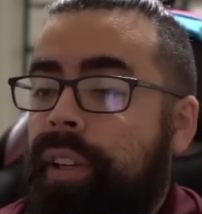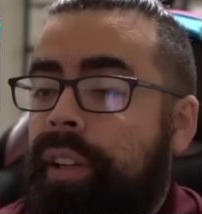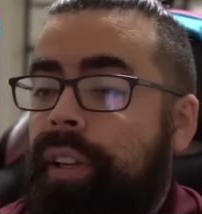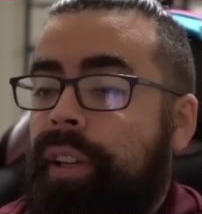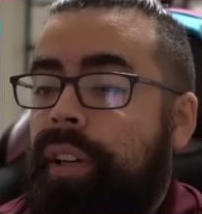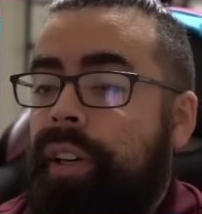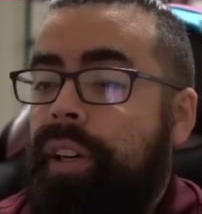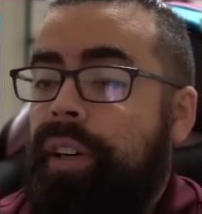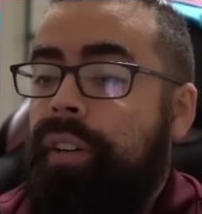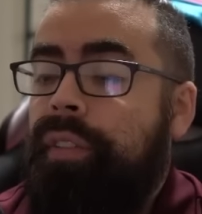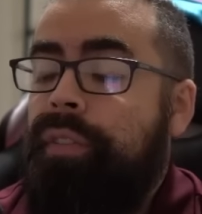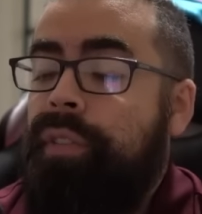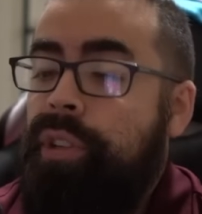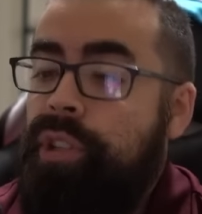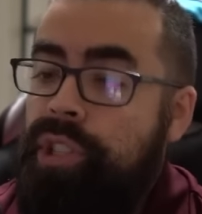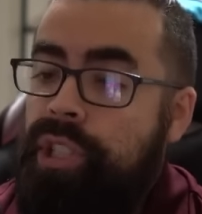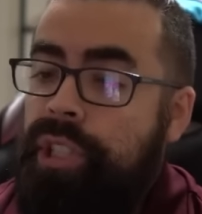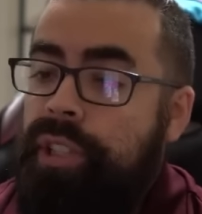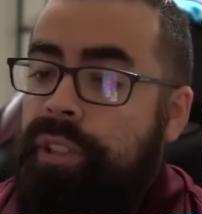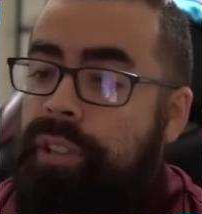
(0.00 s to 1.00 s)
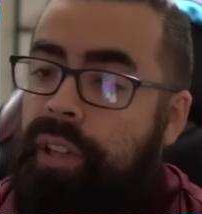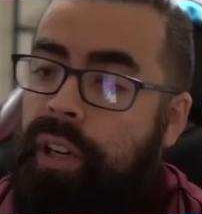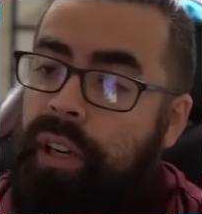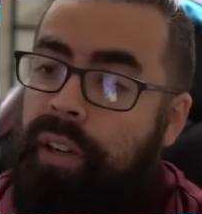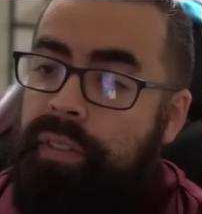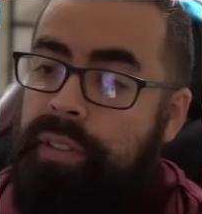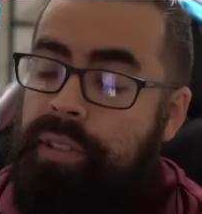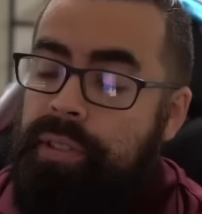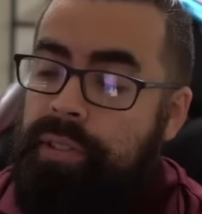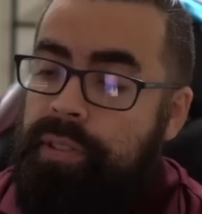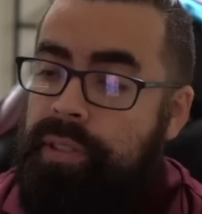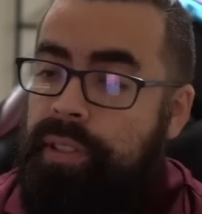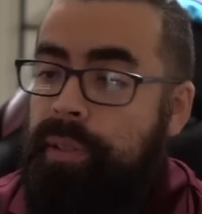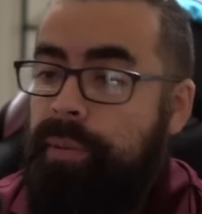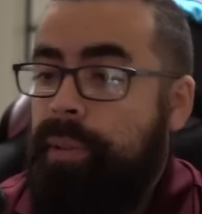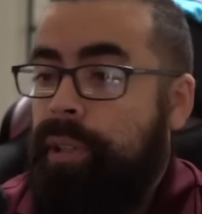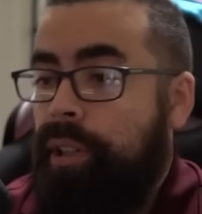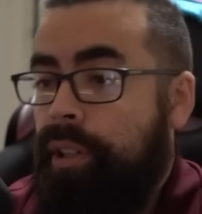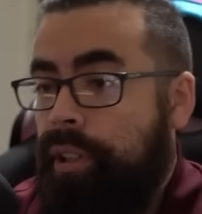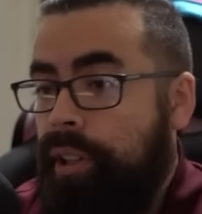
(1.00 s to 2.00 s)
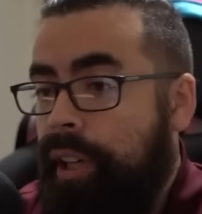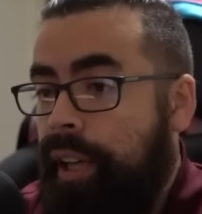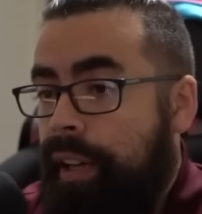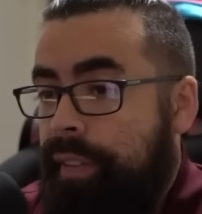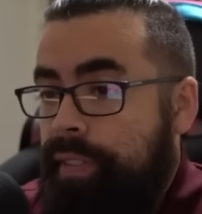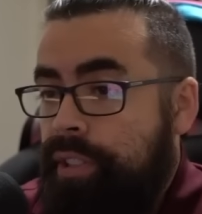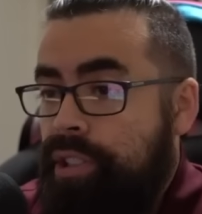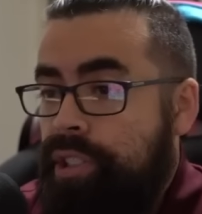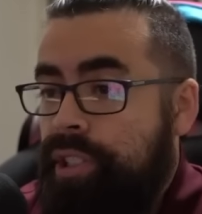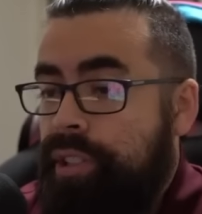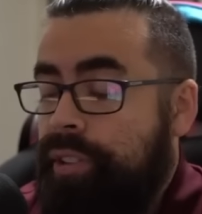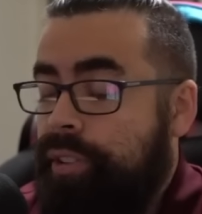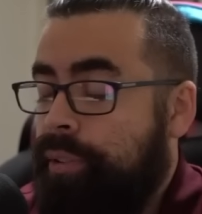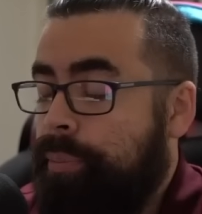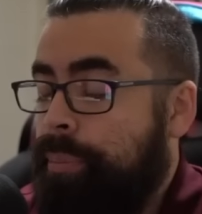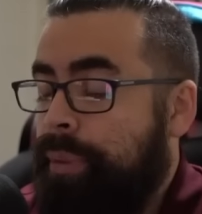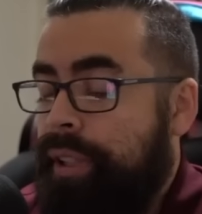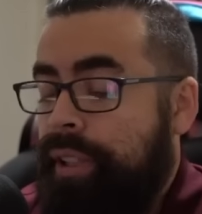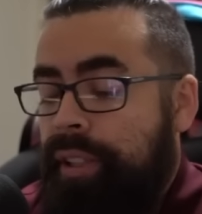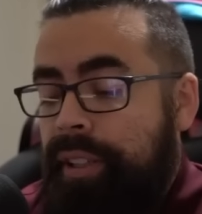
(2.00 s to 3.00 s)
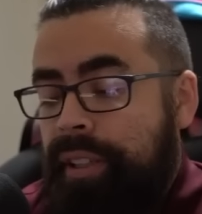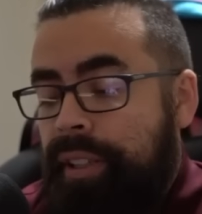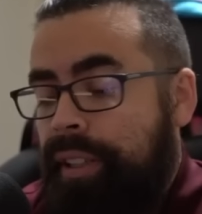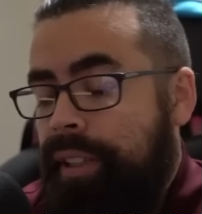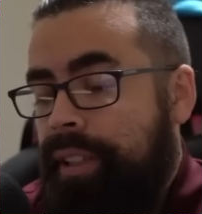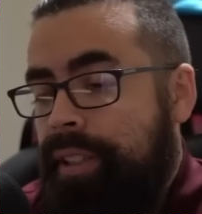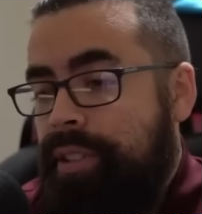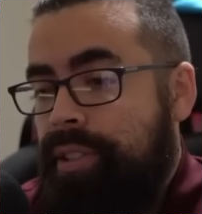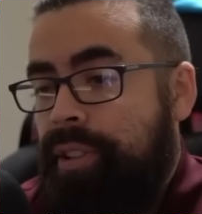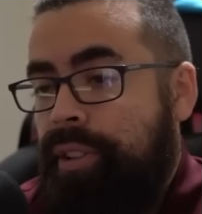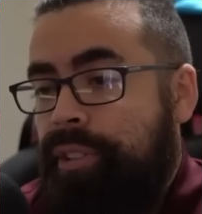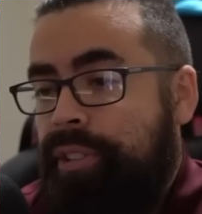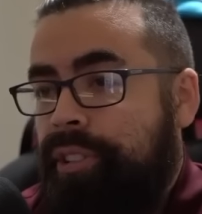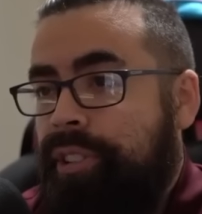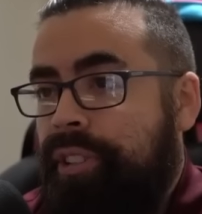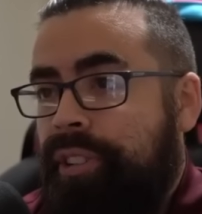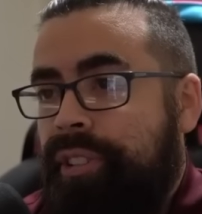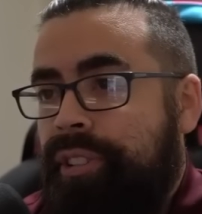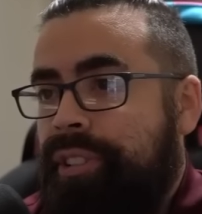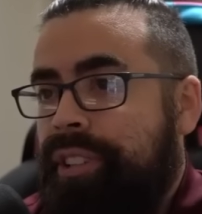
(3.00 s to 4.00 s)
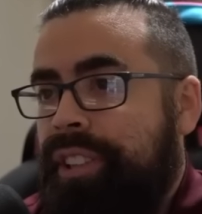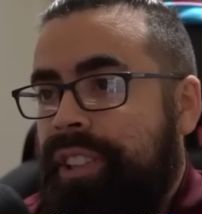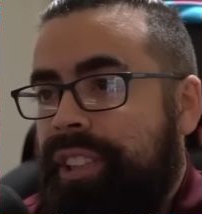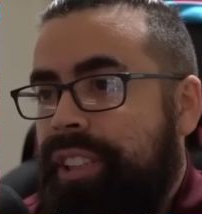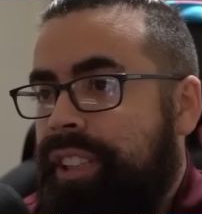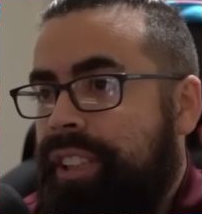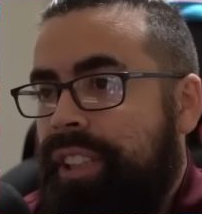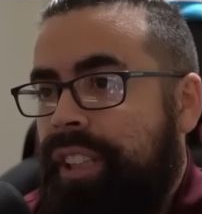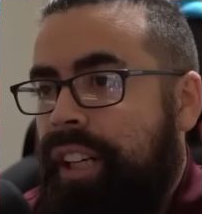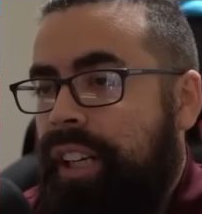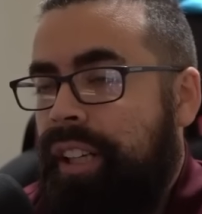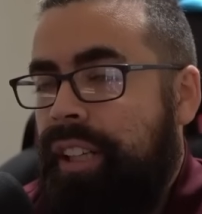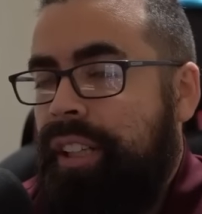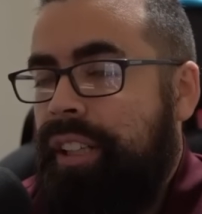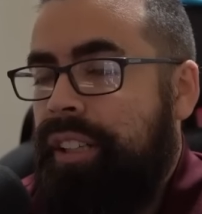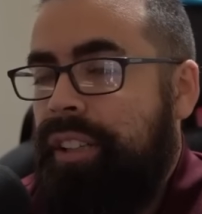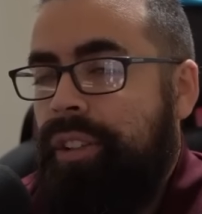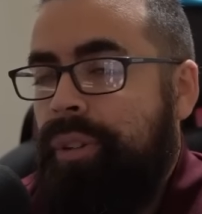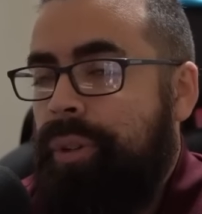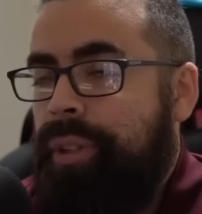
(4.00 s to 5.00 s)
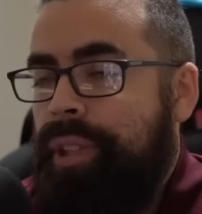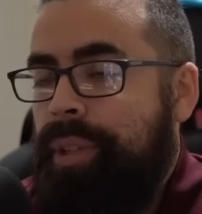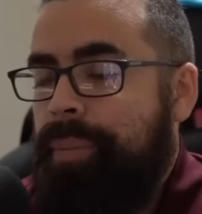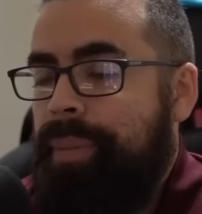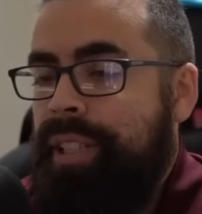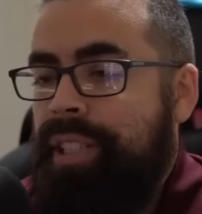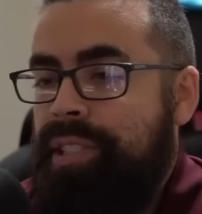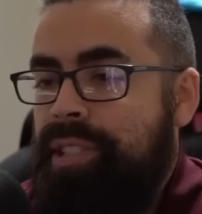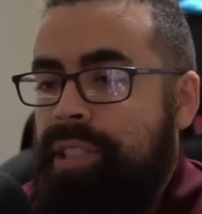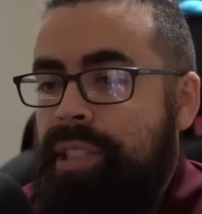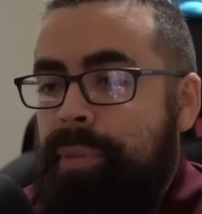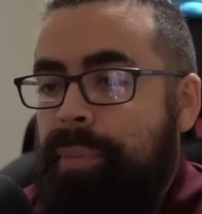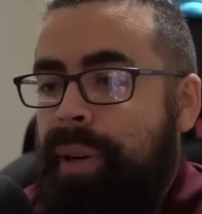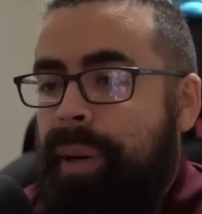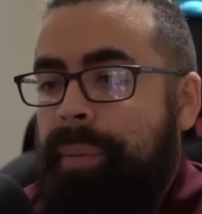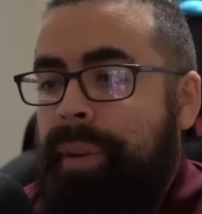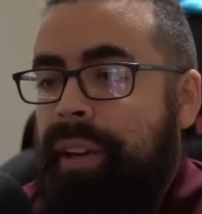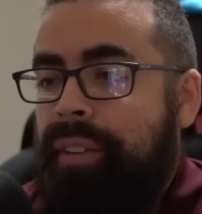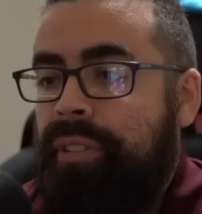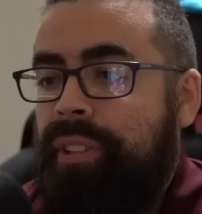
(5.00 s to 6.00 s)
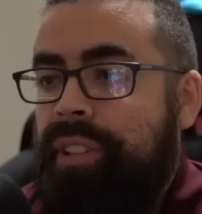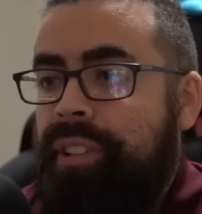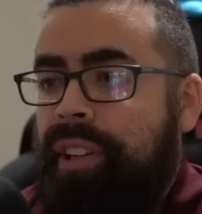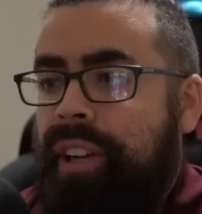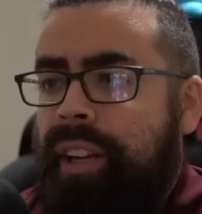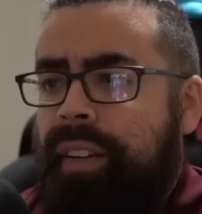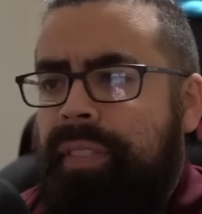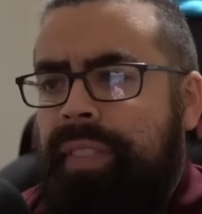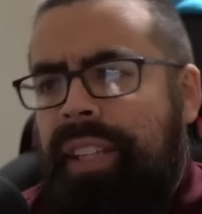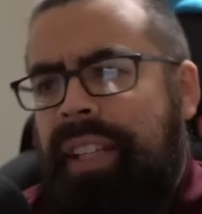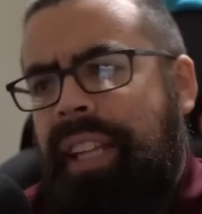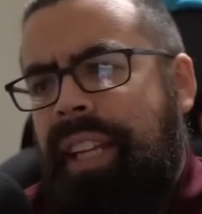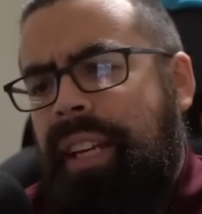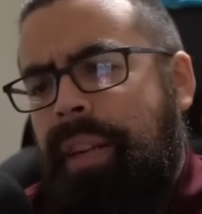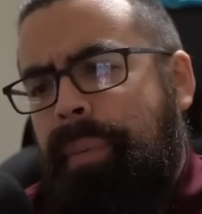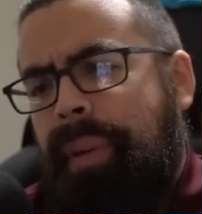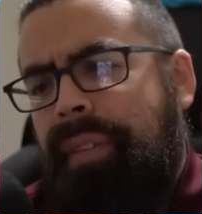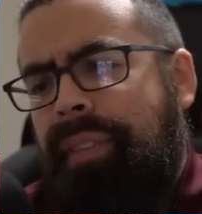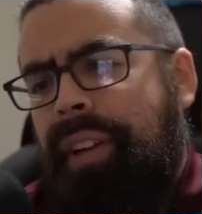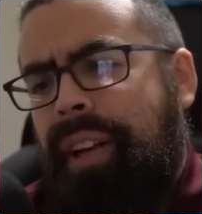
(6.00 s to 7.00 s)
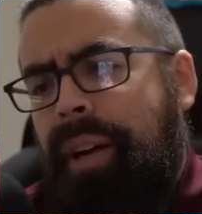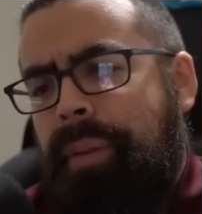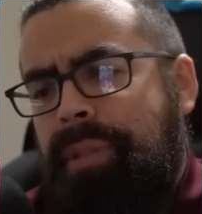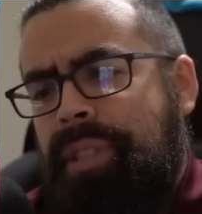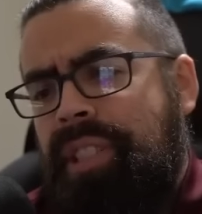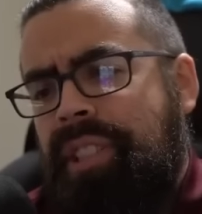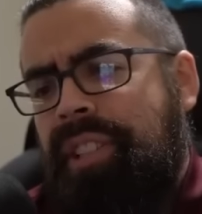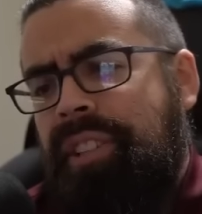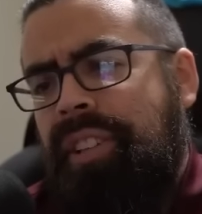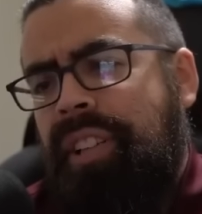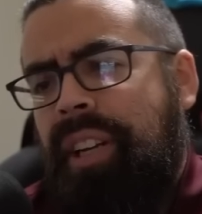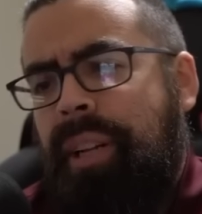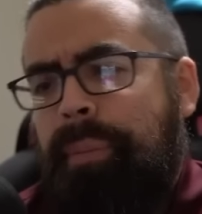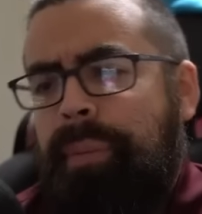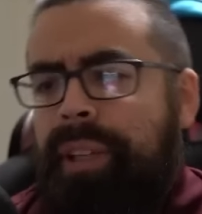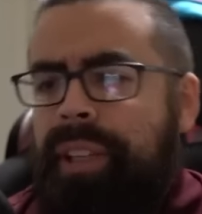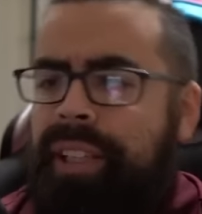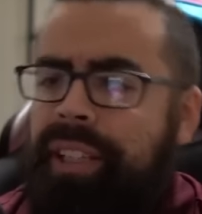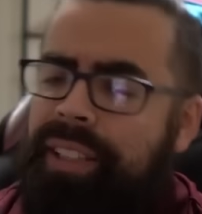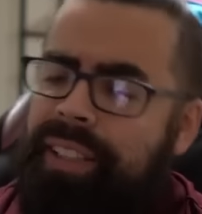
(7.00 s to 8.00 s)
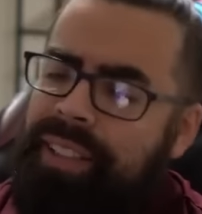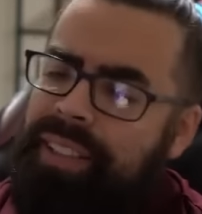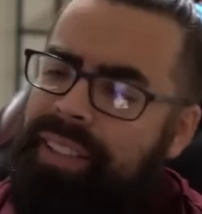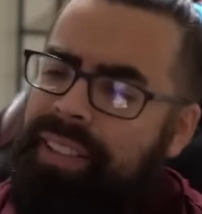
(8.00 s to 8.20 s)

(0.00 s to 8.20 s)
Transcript: version. Obviously, we are going to have the shield, but it's also going to be a Seed Bomb every time. Then they end up having Obstagoon, and I'm like,